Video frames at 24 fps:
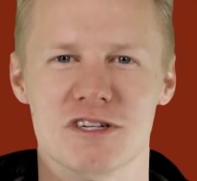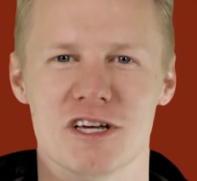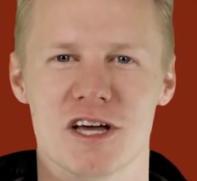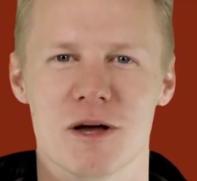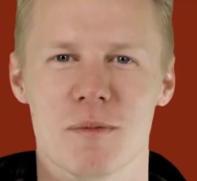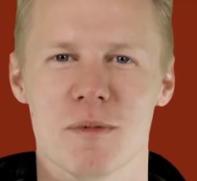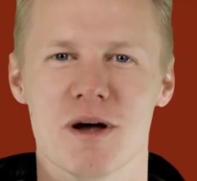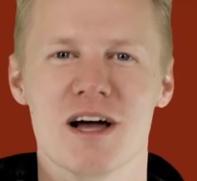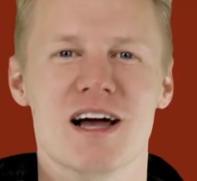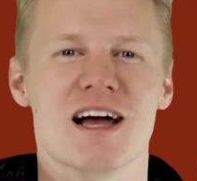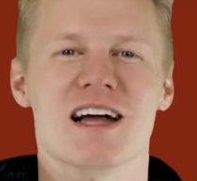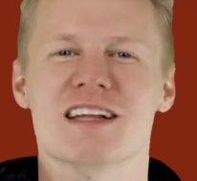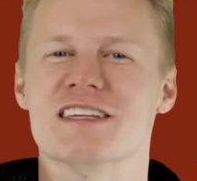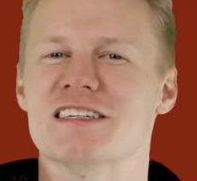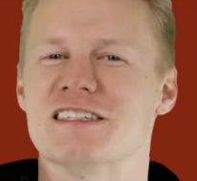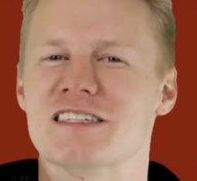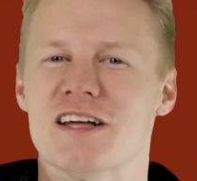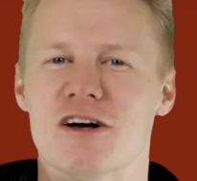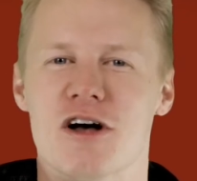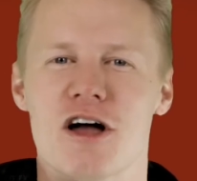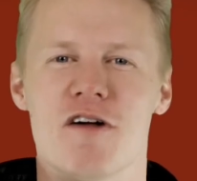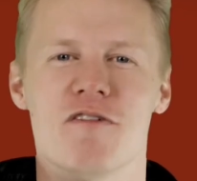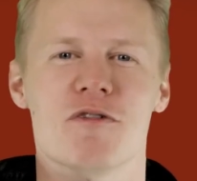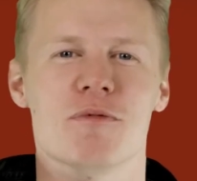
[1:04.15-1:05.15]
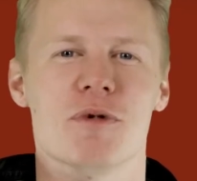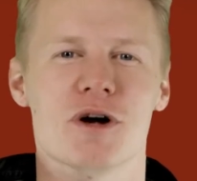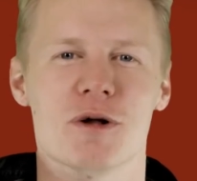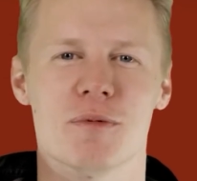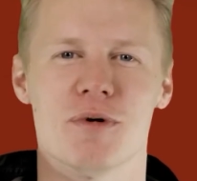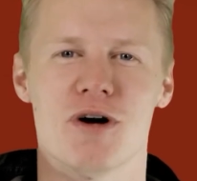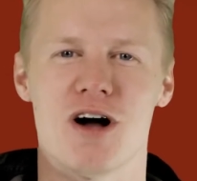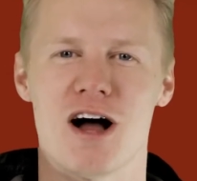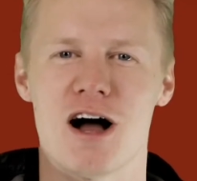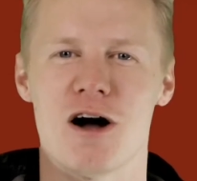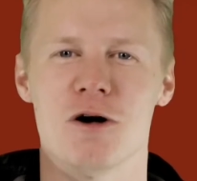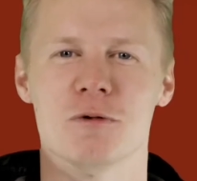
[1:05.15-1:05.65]
Tim and to tell everybody
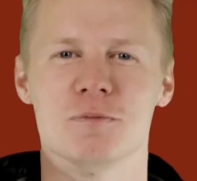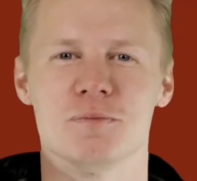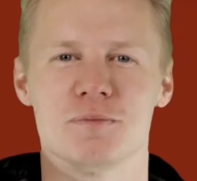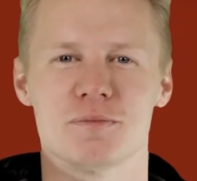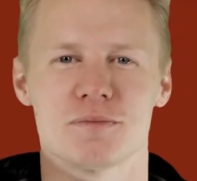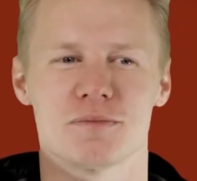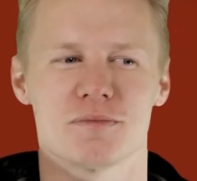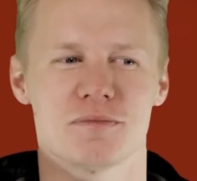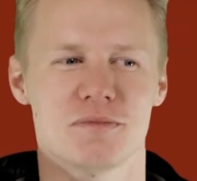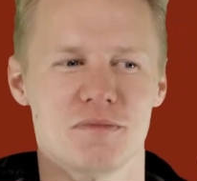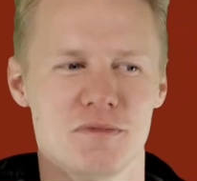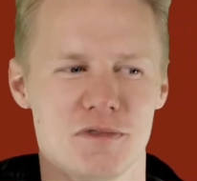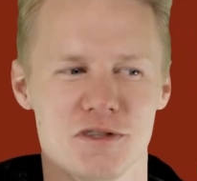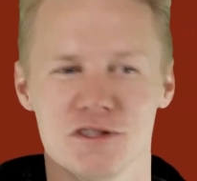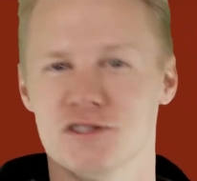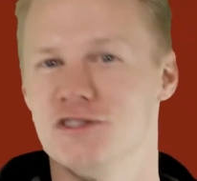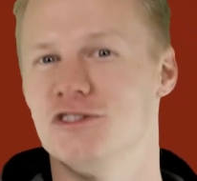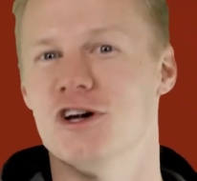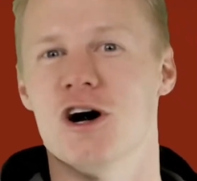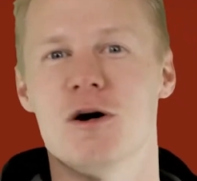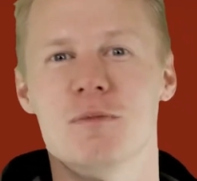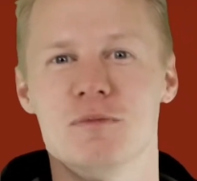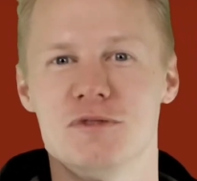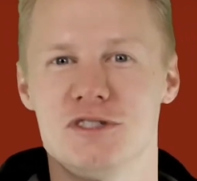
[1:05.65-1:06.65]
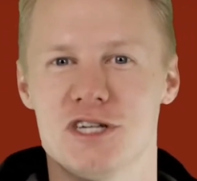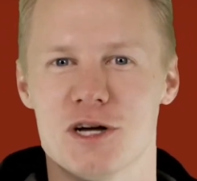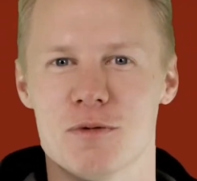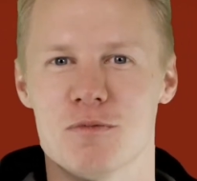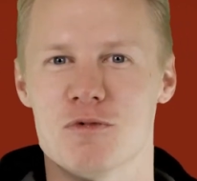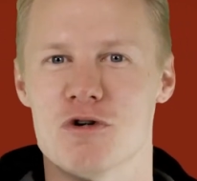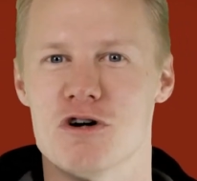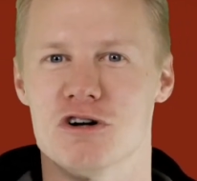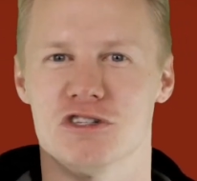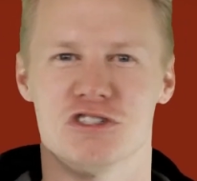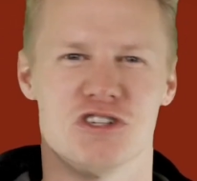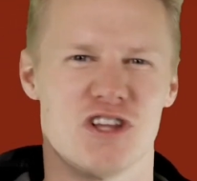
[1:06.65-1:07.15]
about how dumb
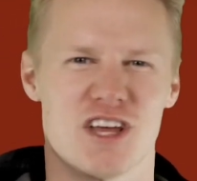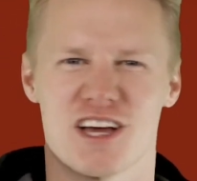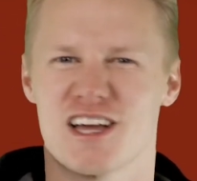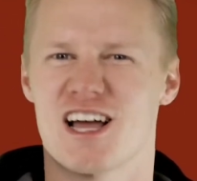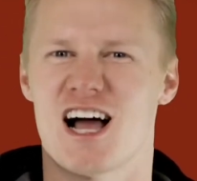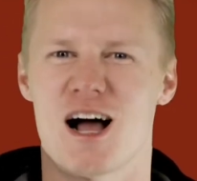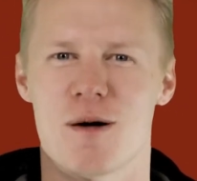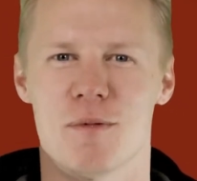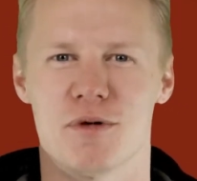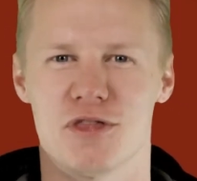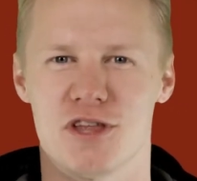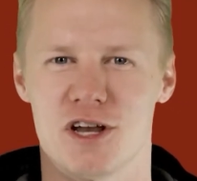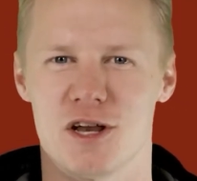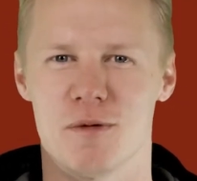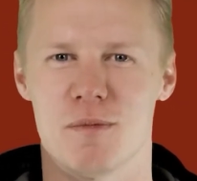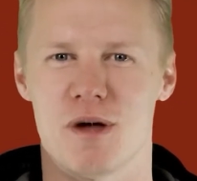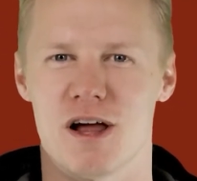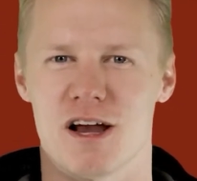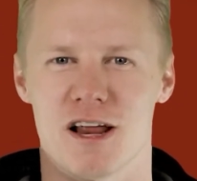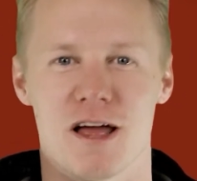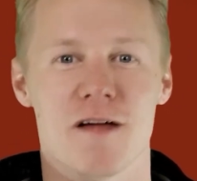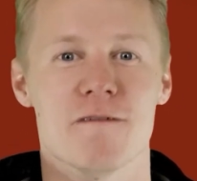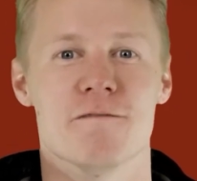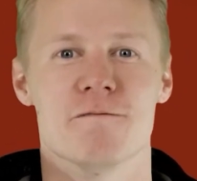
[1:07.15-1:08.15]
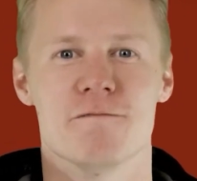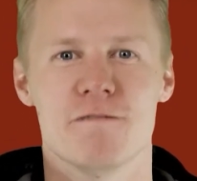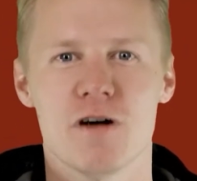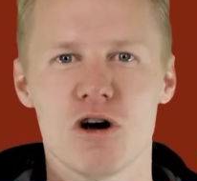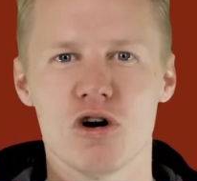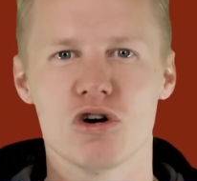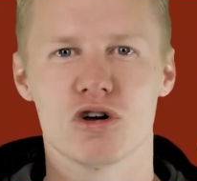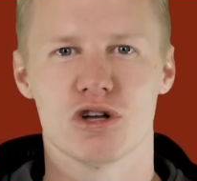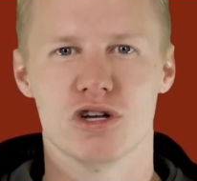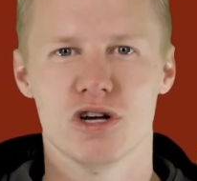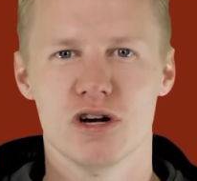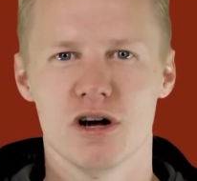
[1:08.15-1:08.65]
Tim was or that comment that he made. It
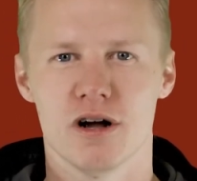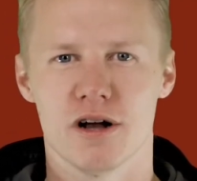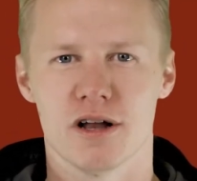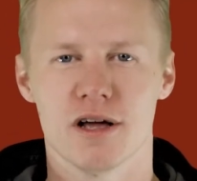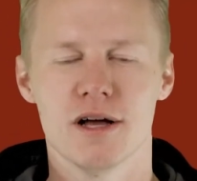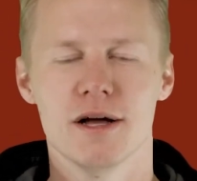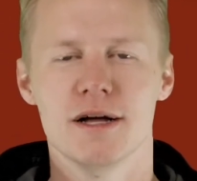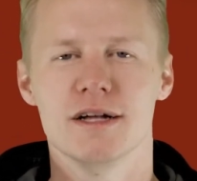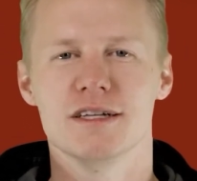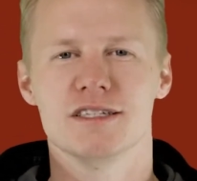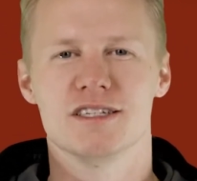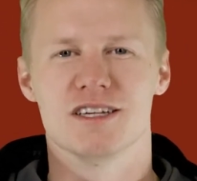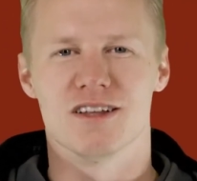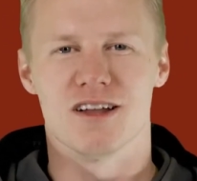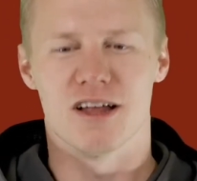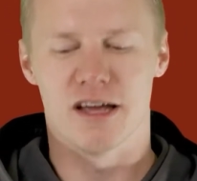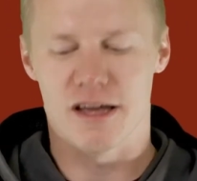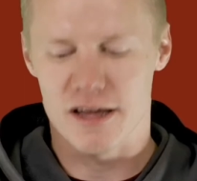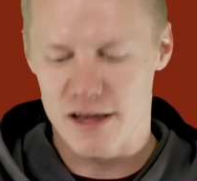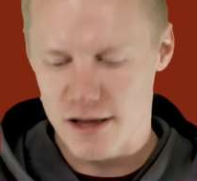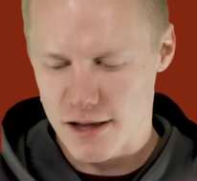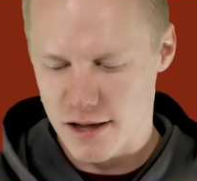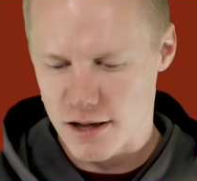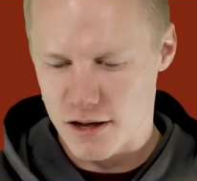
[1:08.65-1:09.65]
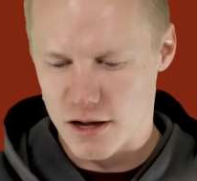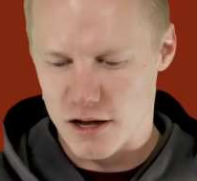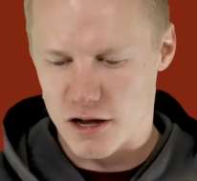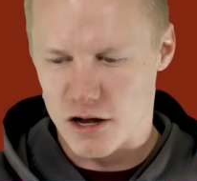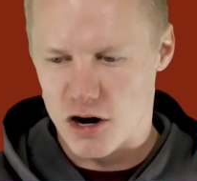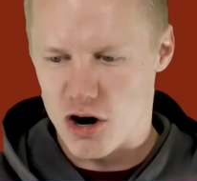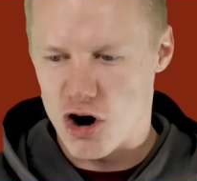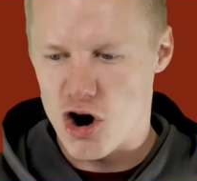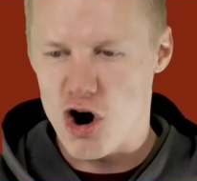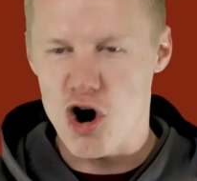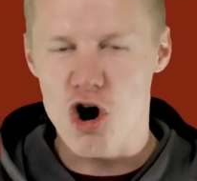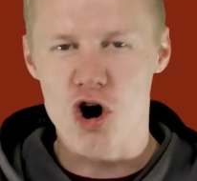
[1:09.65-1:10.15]
felt good to like
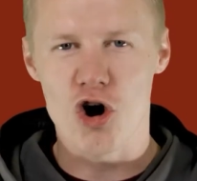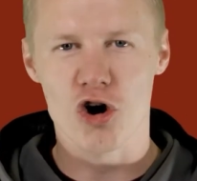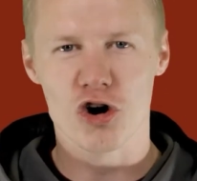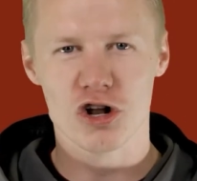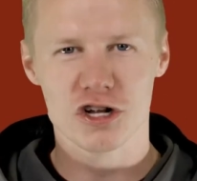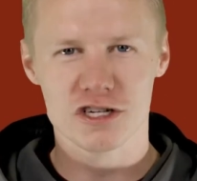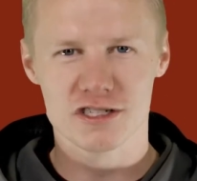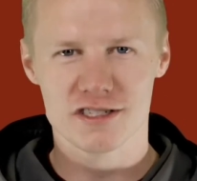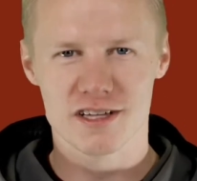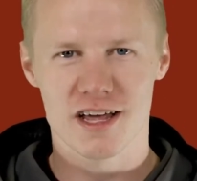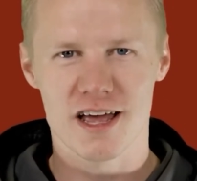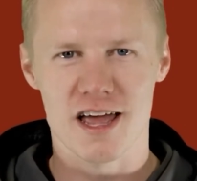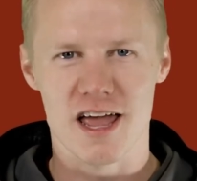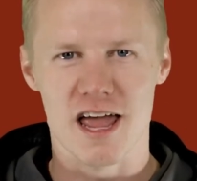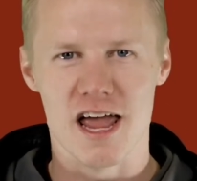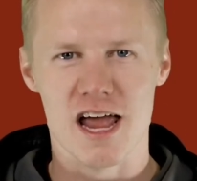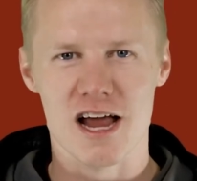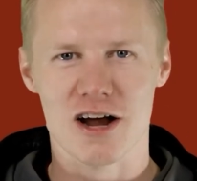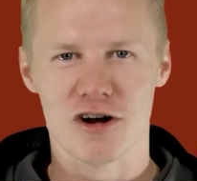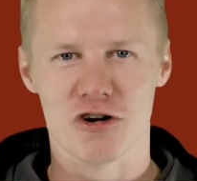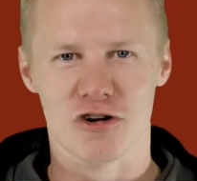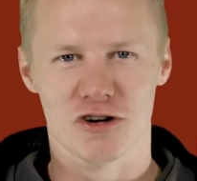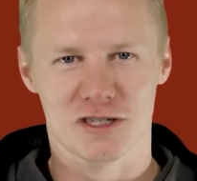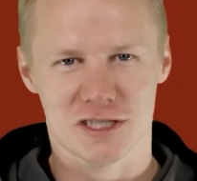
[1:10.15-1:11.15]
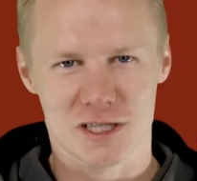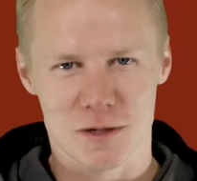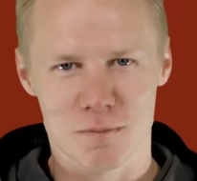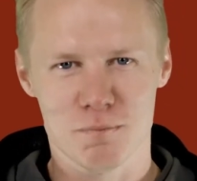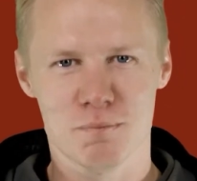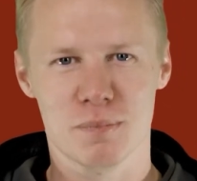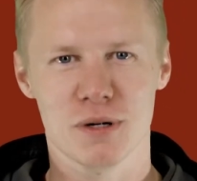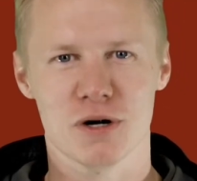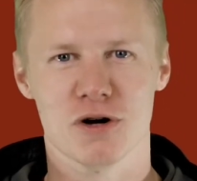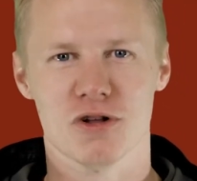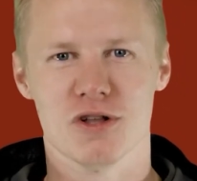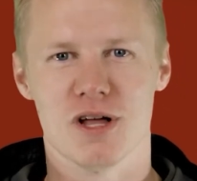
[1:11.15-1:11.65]
harness that anger and to
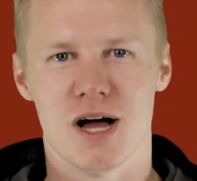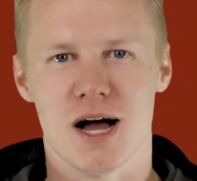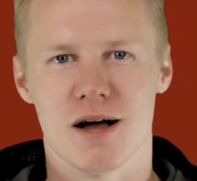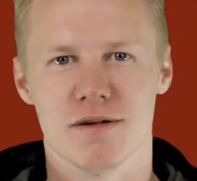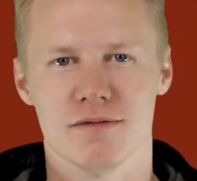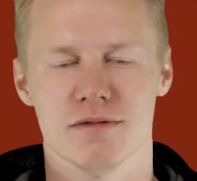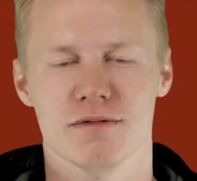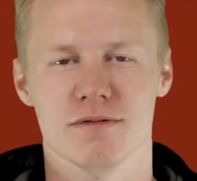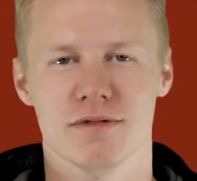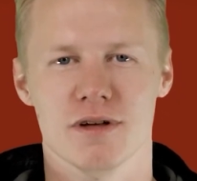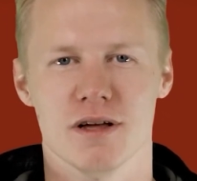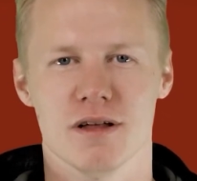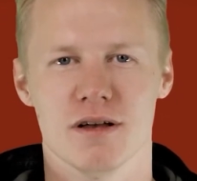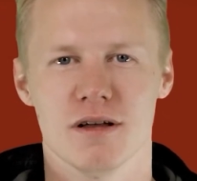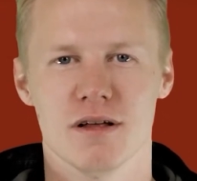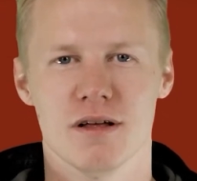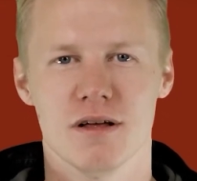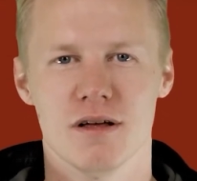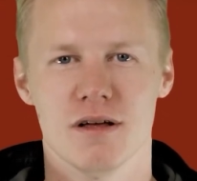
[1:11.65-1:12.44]
build off of it.